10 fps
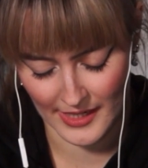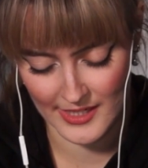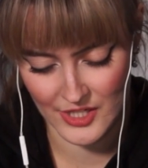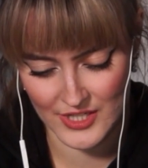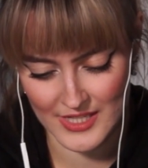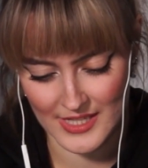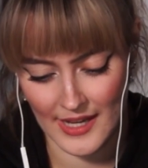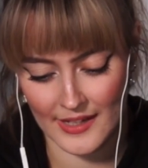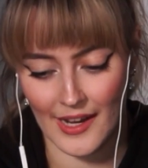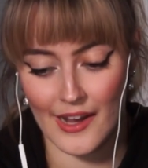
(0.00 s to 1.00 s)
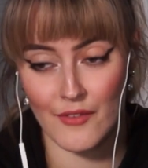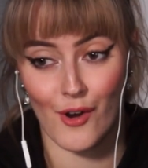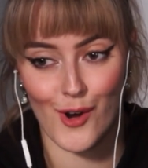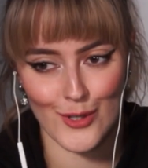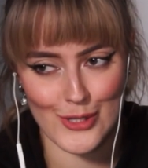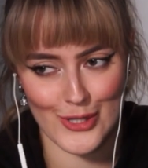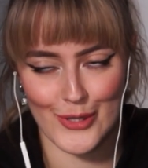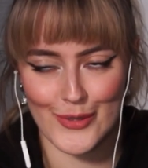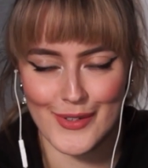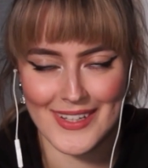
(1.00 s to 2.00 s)
agency. And I have
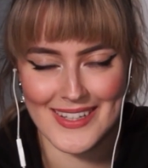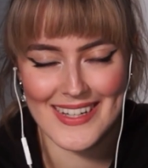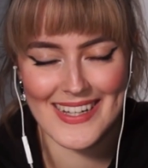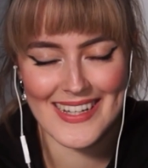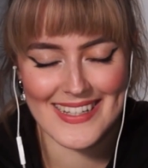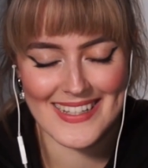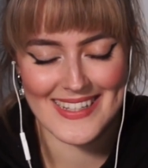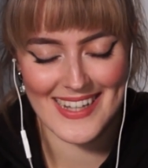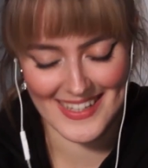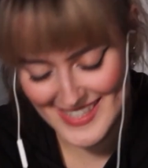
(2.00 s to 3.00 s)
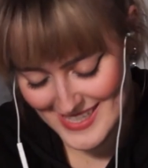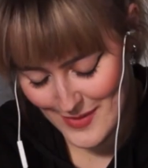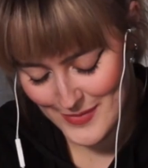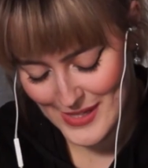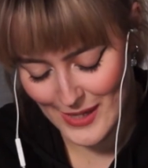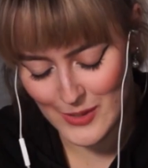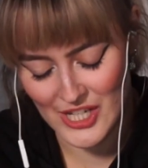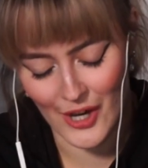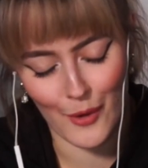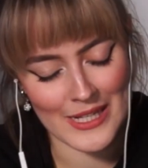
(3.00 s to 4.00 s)
also done something which
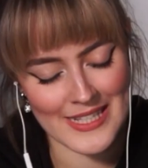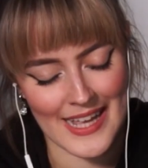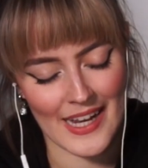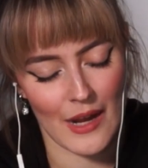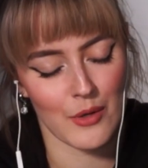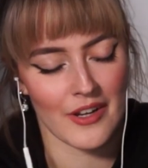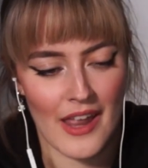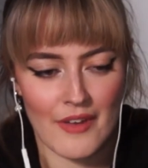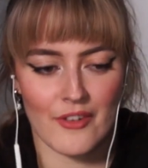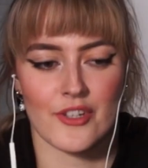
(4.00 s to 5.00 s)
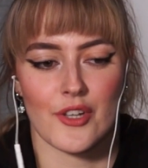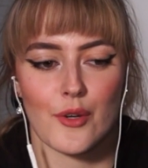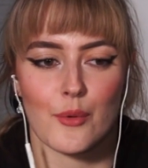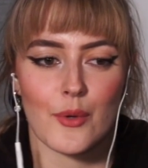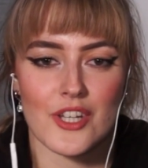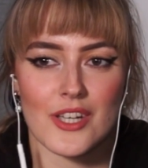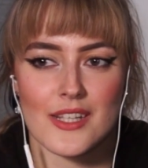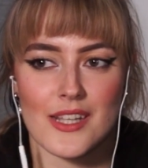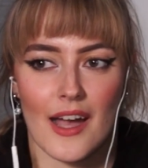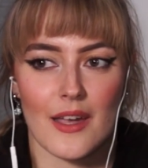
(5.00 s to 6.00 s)
I always said I would never do, which
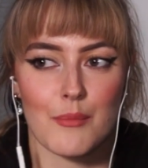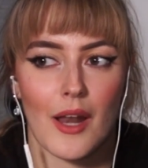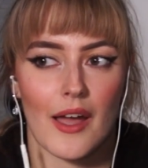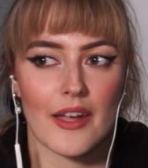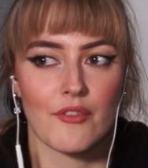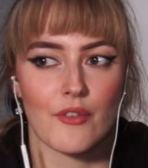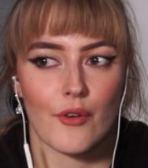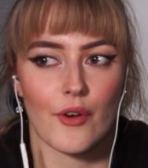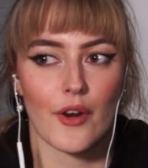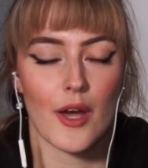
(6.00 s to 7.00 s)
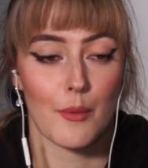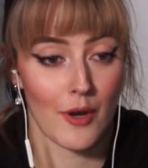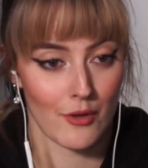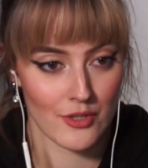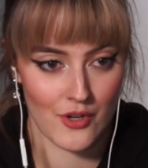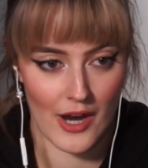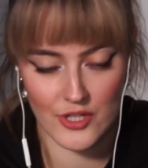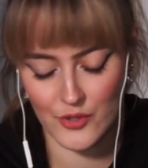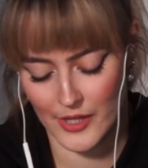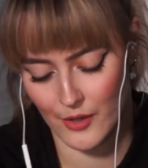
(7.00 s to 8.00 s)
is I applied for a
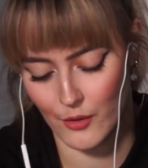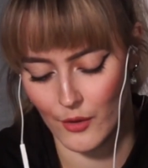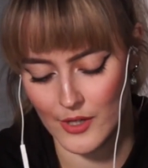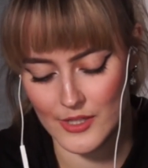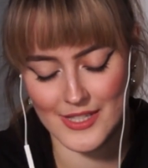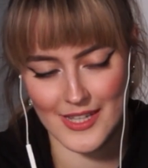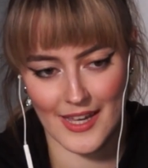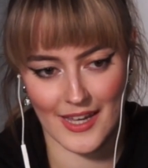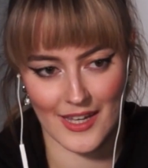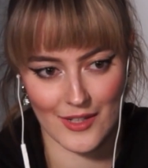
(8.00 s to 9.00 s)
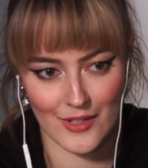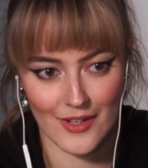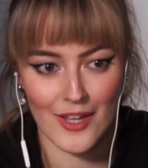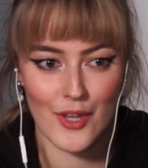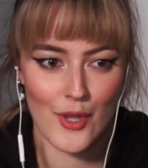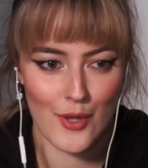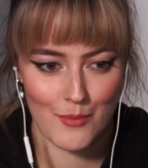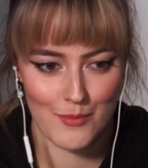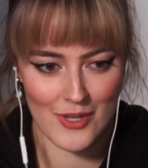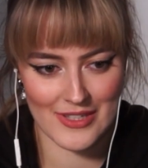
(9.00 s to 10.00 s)
postgraduate course in
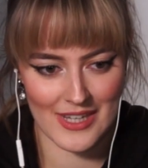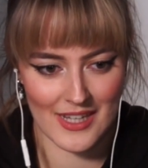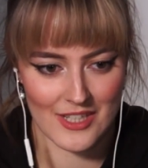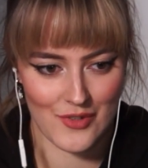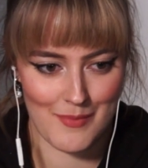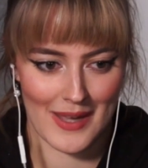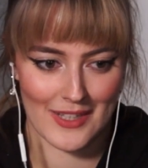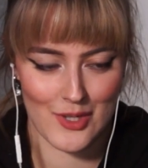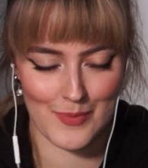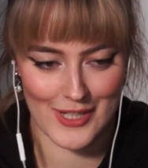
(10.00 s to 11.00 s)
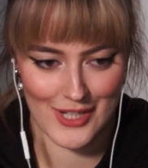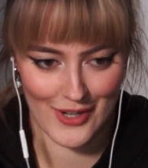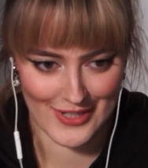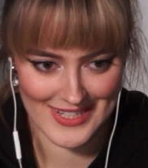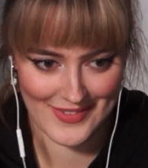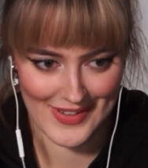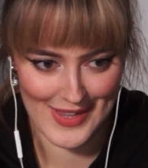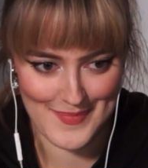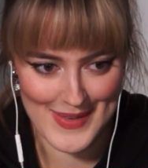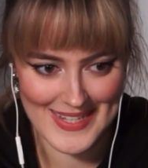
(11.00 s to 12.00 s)
music industry management and artist
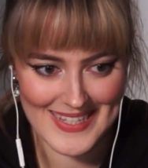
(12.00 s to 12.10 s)
development.